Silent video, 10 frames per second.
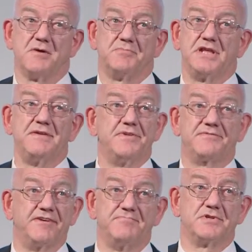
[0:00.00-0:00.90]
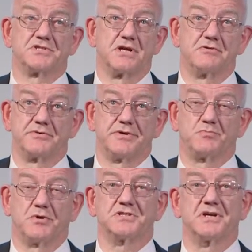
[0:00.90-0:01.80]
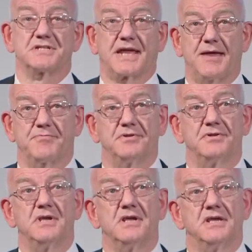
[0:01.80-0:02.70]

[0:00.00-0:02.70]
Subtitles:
But even if governments don't do it, what is going to happen